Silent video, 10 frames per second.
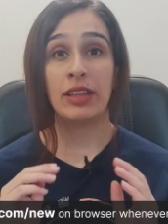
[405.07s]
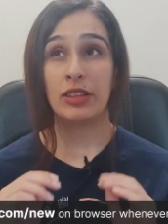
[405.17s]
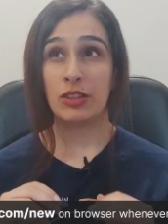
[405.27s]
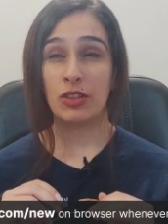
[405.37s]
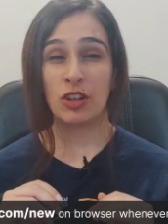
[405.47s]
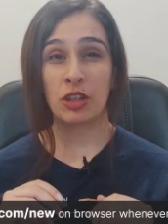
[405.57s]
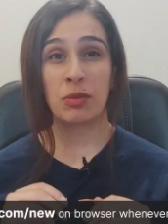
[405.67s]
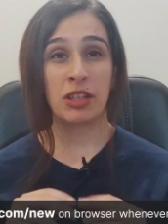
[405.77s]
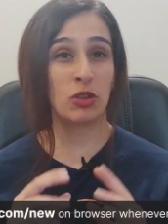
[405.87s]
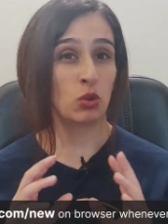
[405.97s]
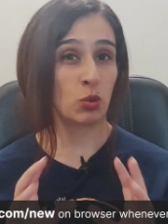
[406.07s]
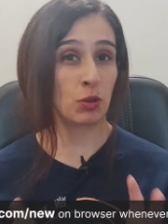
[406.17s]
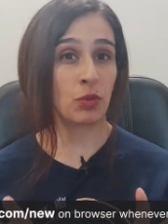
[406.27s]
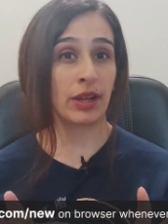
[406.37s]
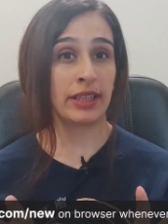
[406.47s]
This document is
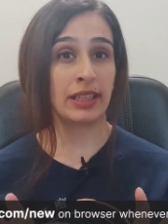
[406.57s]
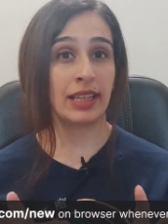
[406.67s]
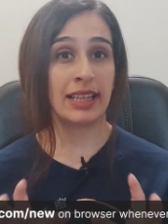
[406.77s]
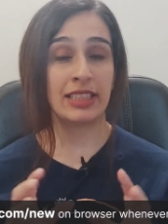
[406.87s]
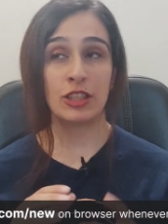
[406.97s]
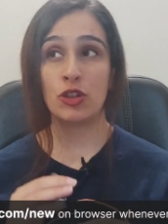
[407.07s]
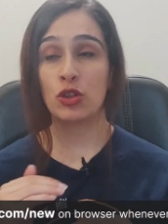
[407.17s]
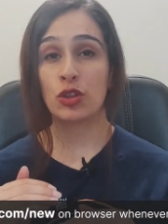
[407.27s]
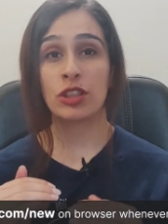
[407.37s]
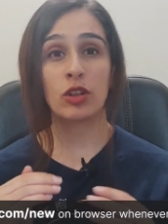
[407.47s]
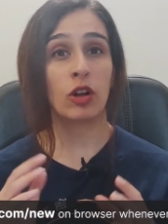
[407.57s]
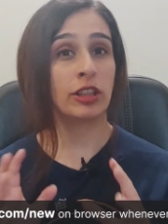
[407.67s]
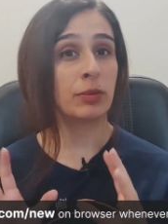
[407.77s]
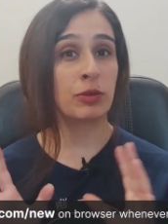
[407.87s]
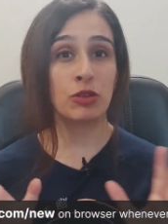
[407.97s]
super vital as it ensures that
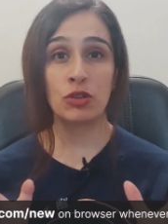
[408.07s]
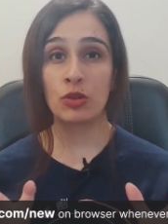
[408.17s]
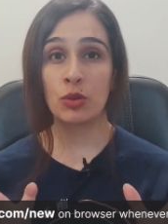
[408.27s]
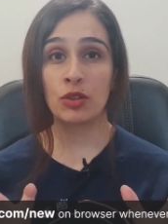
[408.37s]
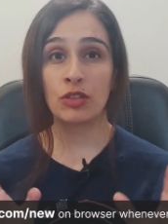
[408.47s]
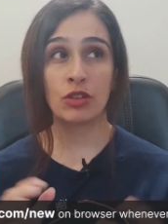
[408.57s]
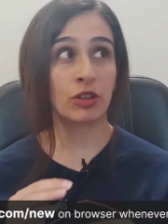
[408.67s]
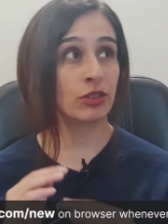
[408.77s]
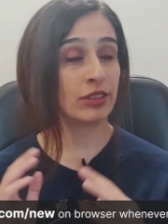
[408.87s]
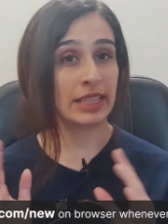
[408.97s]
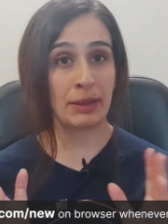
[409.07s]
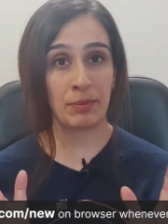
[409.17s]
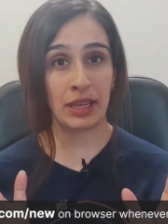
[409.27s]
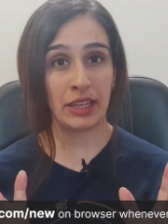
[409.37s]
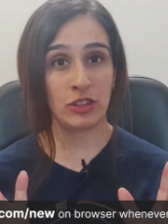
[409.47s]
all the business owners are on the same
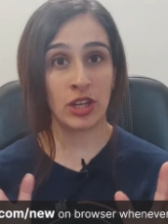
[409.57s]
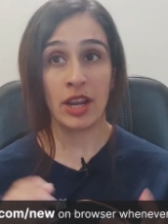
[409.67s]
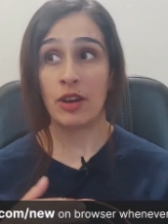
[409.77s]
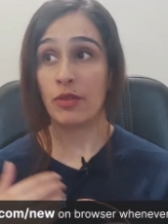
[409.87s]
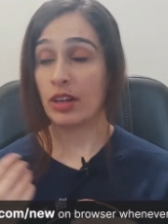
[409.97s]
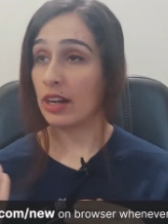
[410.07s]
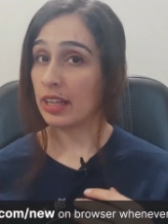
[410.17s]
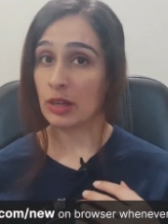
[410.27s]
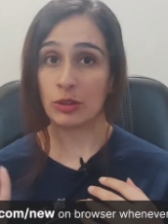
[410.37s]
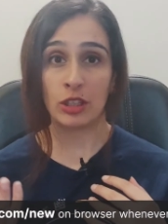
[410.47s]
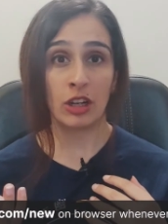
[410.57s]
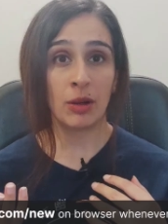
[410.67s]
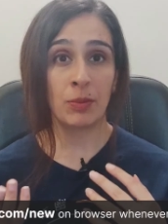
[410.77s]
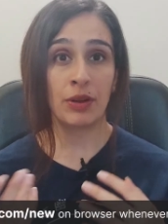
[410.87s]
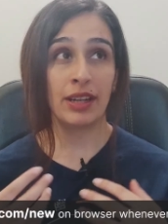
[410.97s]
page regarding how they
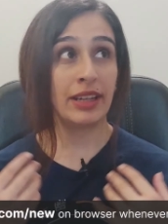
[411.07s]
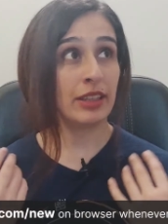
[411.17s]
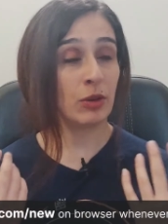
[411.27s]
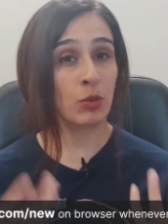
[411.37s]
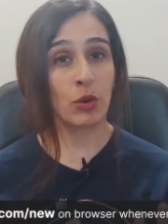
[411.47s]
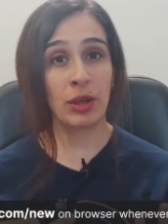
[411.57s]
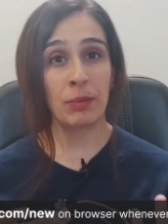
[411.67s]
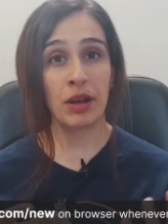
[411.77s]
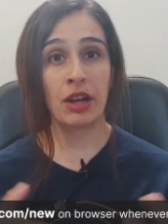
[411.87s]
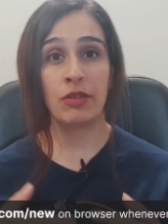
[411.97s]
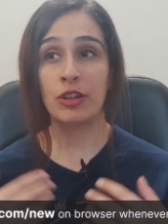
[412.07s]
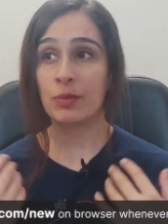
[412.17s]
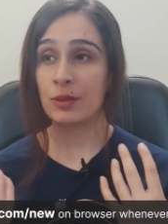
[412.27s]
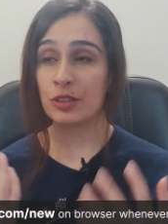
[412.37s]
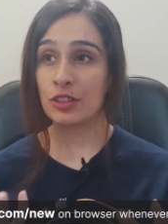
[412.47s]
operate, their voting power,
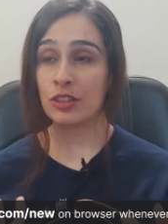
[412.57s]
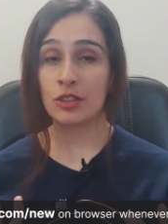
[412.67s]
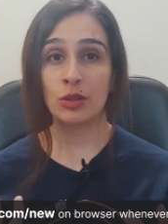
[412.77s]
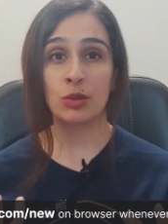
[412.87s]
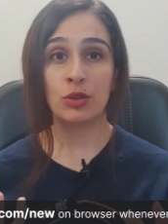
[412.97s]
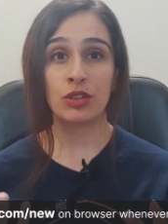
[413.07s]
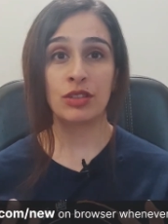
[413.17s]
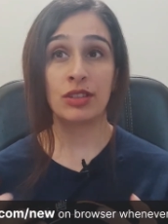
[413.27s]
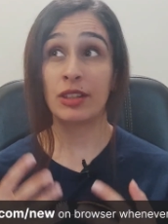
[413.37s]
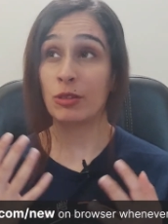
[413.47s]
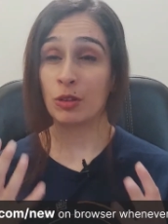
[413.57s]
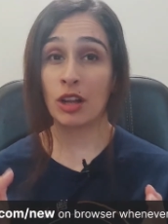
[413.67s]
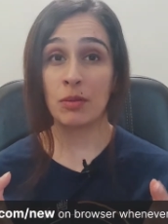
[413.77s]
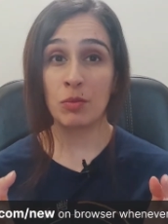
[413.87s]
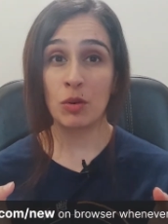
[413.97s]
business dissolutions, and a
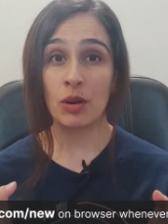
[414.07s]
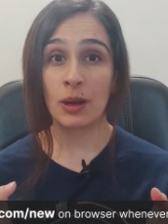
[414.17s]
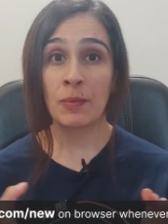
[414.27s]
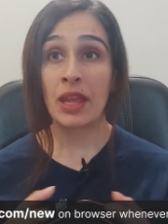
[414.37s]
lot more.